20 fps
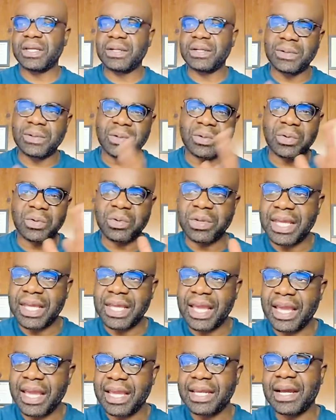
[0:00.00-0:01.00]
it'll
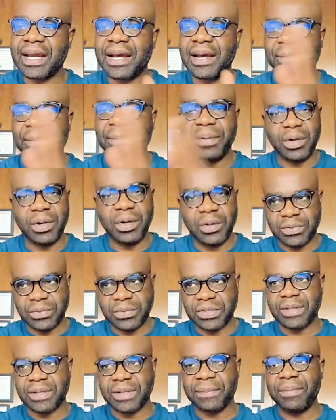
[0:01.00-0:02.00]
create a
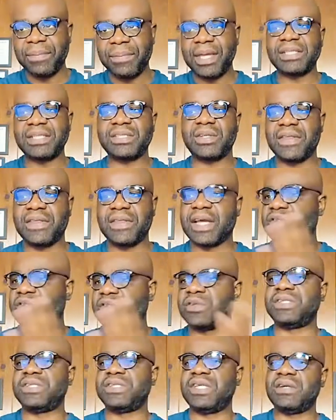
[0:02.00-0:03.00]
post based on that.
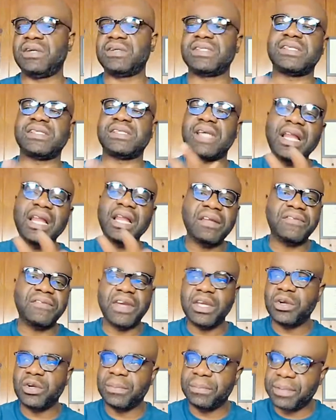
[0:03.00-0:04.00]
So you see here, it says,
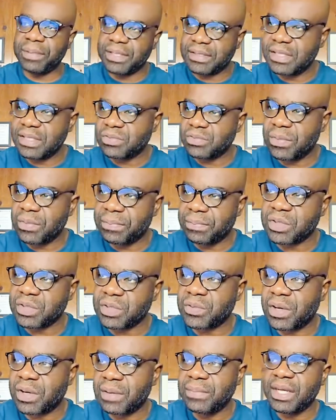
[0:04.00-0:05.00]
elevate your business with
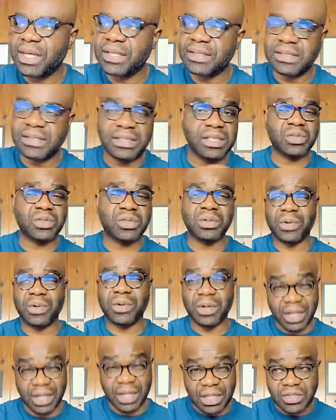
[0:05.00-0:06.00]
BizCrown Media's digital
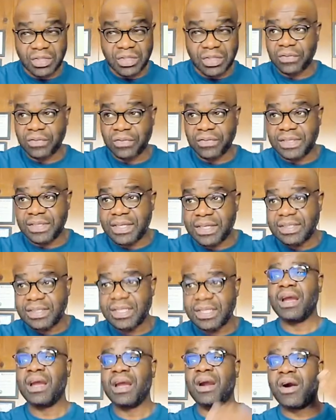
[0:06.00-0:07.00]
marketing
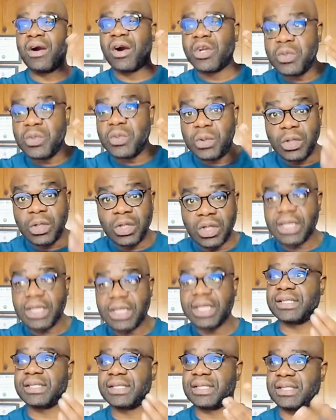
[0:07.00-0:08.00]
services. Are you
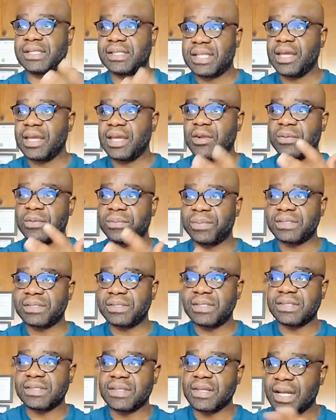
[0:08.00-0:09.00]
looking to take your
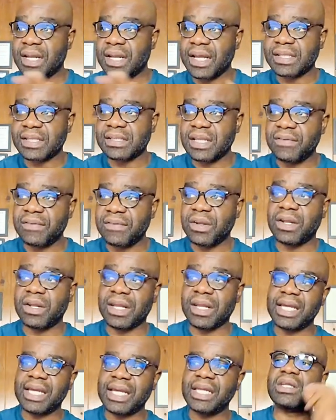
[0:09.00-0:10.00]
business to the next level
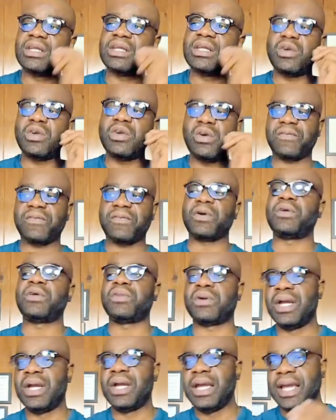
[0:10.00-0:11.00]
online? Look no
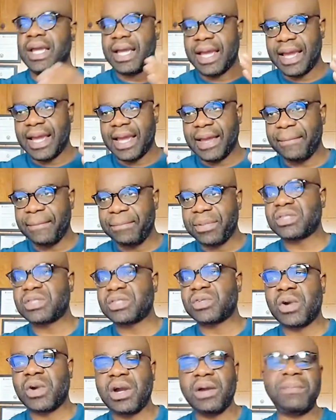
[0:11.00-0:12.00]
further. At
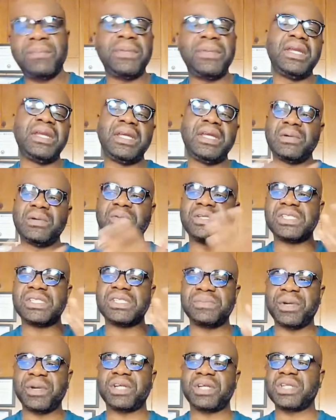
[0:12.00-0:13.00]
BizCrown Media, we
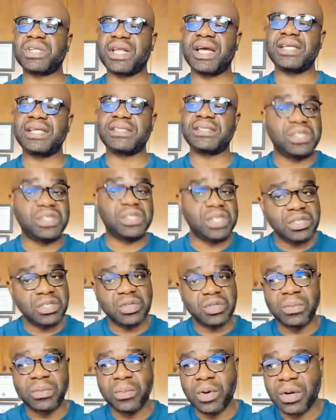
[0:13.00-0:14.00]
specialize in
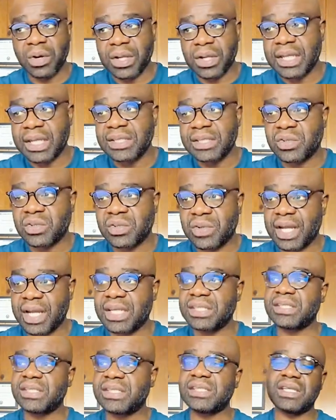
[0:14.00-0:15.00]
digital marketing
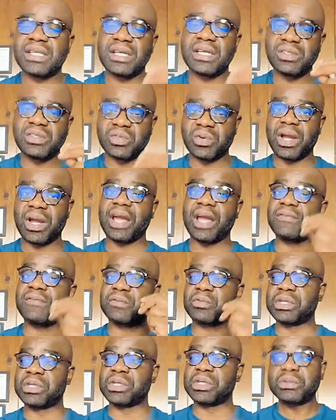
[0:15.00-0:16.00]
strategies that
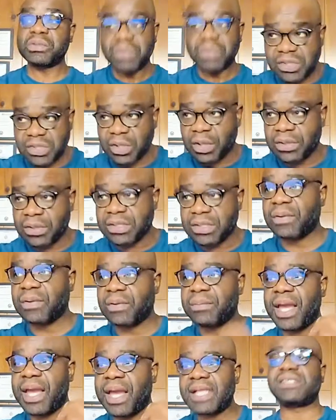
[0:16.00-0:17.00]
drive real results
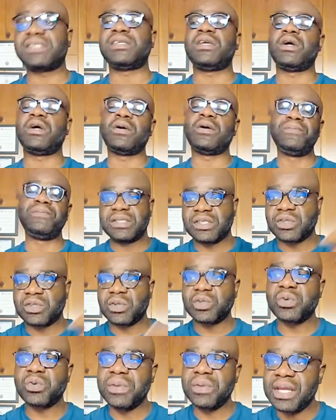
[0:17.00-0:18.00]
from SEO to
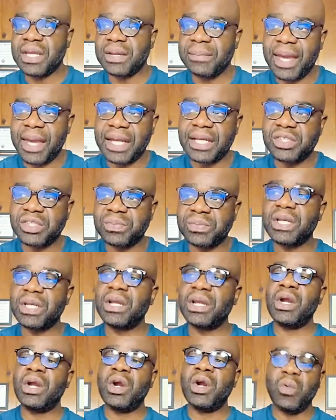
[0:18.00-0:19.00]
social media management.
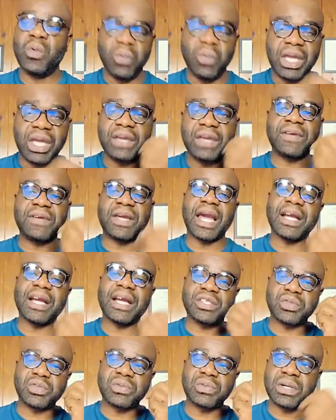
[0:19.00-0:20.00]
We've
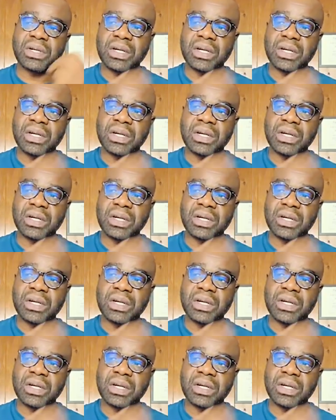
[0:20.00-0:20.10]
got you